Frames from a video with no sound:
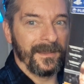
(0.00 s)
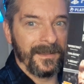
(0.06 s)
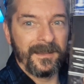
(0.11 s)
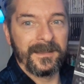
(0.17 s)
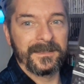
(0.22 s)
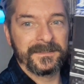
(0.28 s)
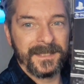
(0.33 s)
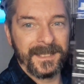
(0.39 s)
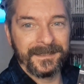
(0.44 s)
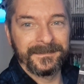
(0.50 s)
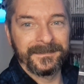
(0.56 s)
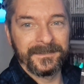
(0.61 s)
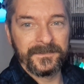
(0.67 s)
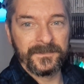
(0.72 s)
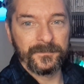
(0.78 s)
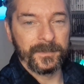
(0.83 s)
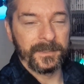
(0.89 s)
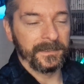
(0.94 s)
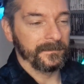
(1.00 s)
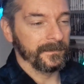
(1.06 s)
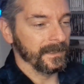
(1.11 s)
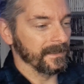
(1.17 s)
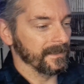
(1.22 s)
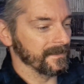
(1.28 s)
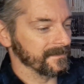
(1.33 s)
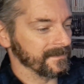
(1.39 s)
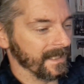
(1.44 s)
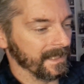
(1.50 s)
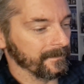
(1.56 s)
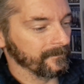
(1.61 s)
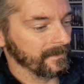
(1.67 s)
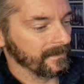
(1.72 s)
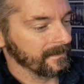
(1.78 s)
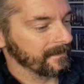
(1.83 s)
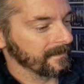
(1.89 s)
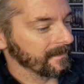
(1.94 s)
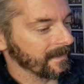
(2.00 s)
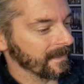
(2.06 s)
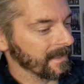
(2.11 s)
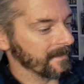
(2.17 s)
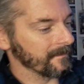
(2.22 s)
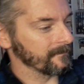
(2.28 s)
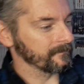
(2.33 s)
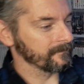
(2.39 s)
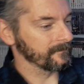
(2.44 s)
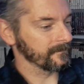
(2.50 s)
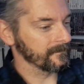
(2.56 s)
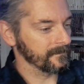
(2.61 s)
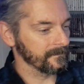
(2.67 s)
ass handed to me in this game. But